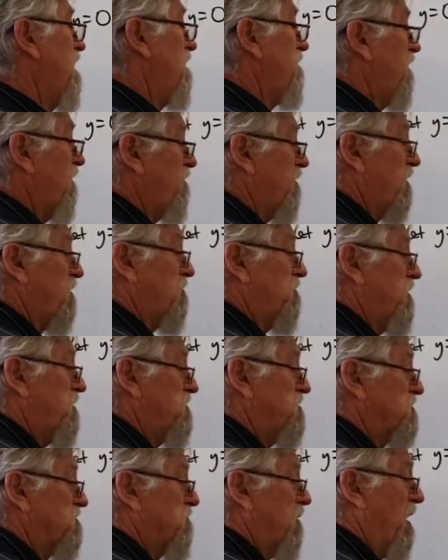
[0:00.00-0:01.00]
if we're
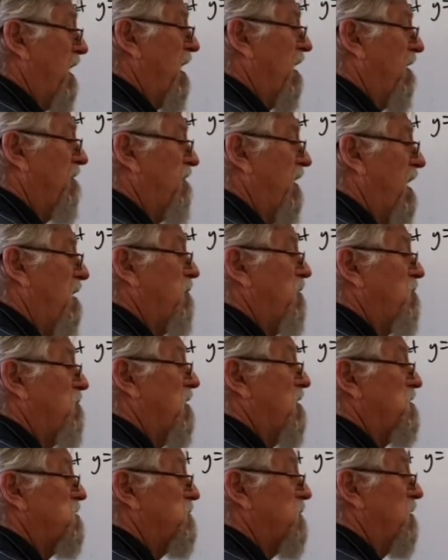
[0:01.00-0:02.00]
creatures by, of habit,
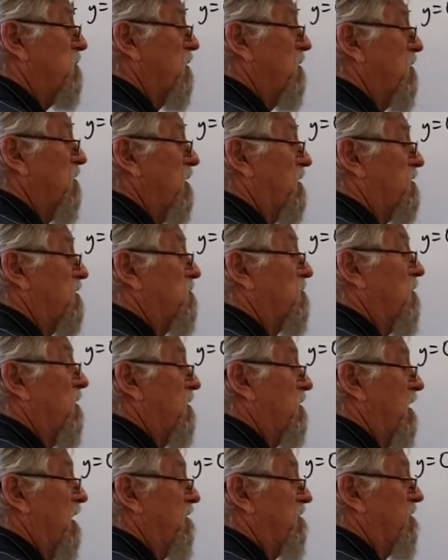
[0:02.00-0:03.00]
most people like to
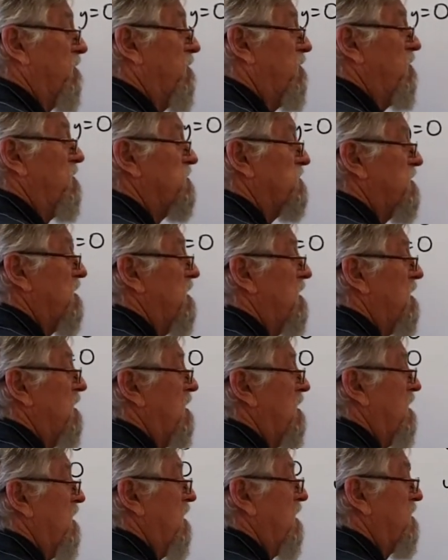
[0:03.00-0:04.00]
write that first.
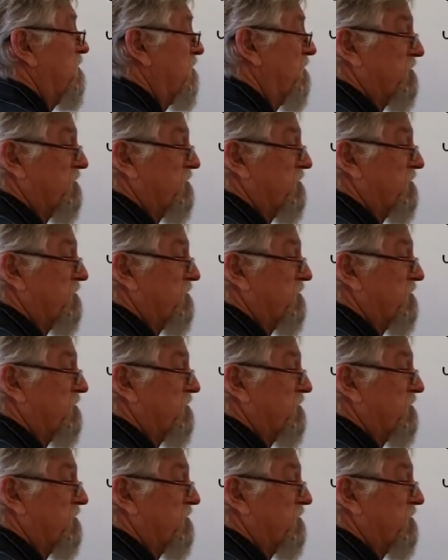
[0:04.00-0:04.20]
So